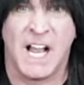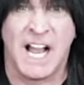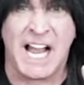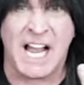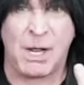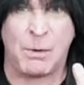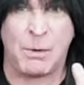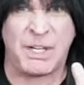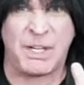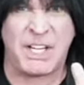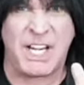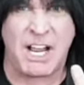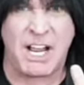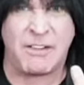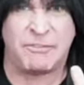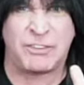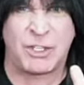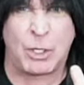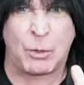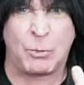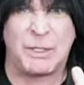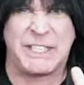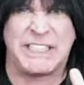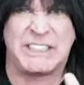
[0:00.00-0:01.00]
I would
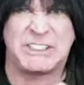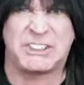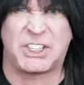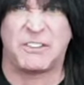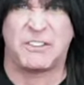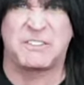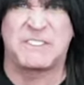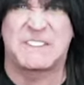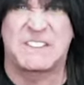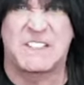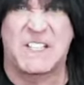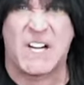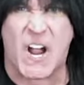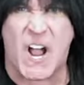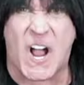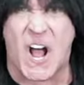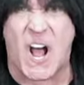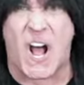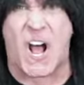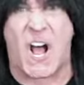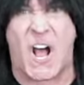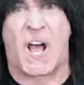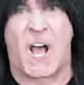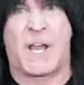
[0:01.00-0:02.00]
have the reach of
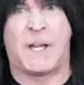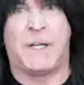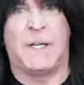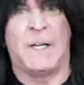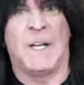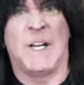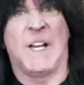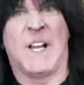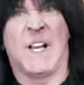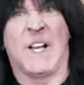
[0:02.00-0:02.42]
God.